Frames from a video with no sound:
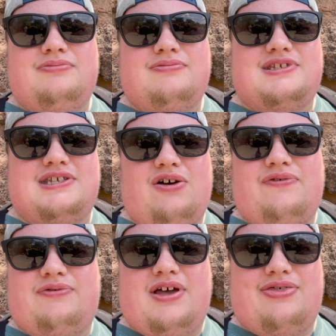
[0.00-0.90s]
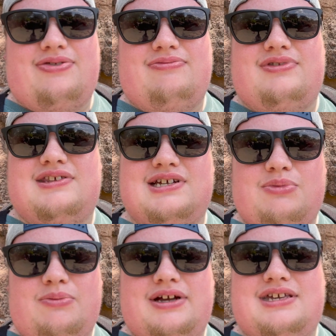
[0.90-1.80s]
self with the
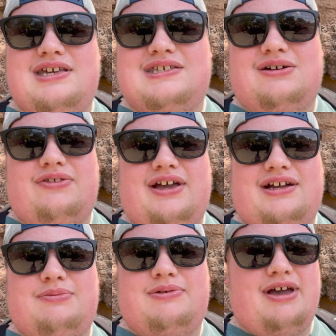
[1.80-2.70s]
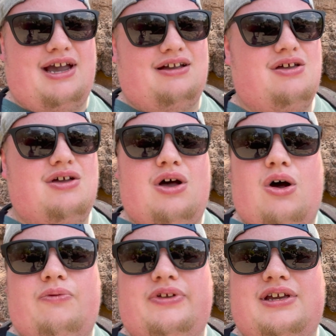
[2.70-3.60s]
Tumble Monkeys and all that coming back,
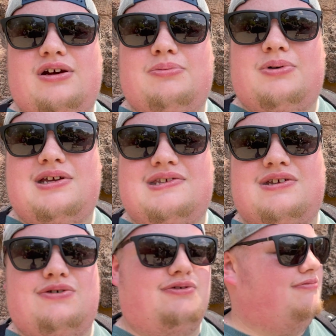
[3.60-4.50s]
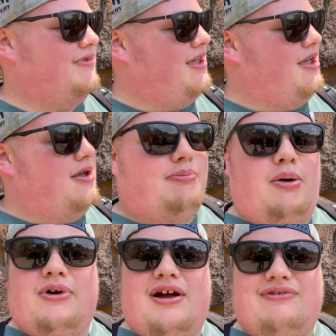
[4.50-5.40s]
hopefully here pretty soon. But
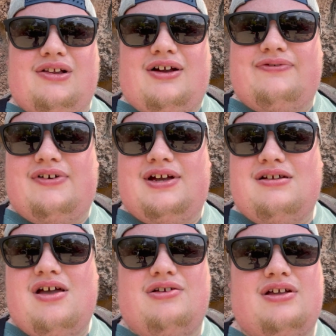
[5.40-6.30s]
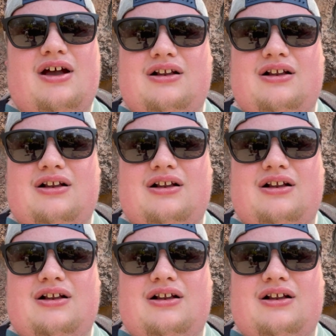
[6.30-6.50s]
we're having a lot of fun, knocking